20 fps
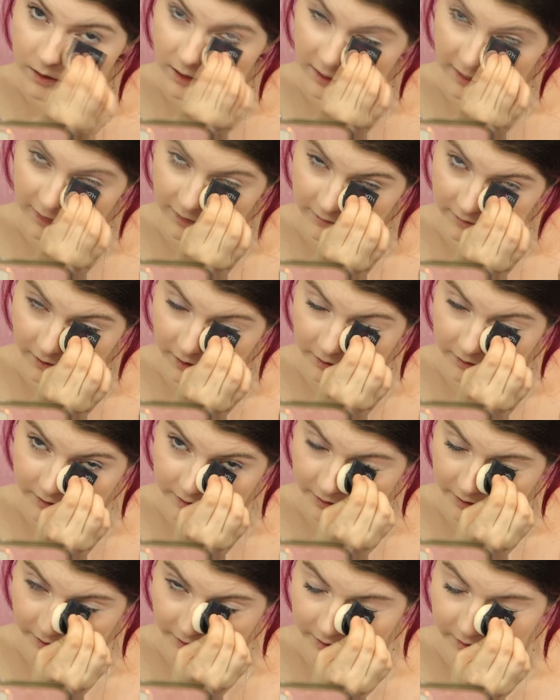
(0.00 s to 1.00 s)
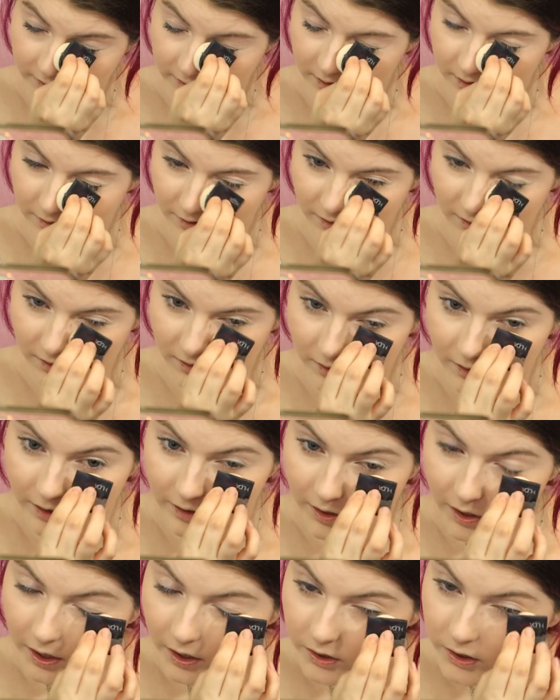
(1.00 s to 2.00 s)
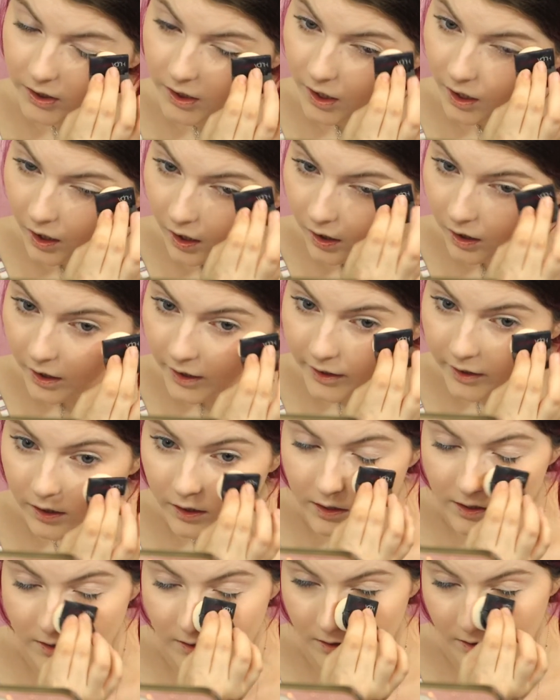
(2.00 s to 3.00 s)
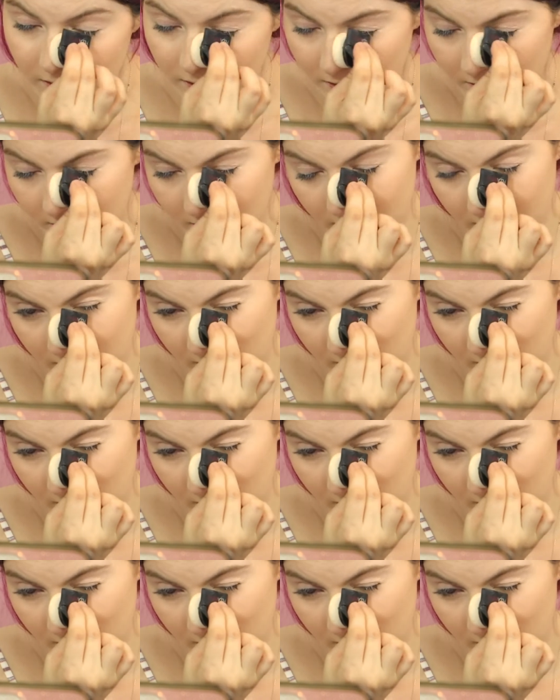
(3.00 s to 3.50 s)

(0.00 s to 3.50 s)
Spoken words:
kind of hard to get around your eye.